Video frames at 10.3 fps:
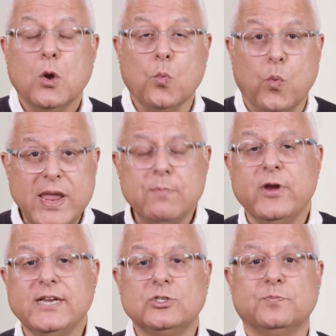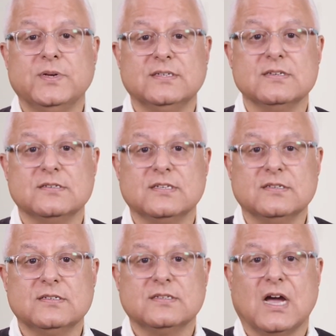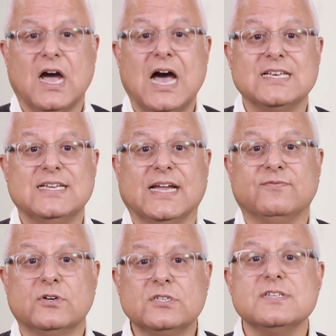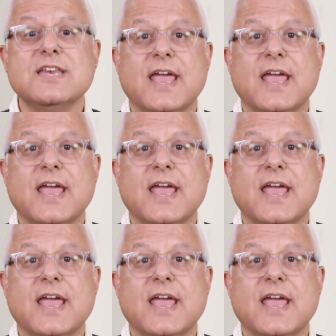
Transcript: We bring to businesses our diverse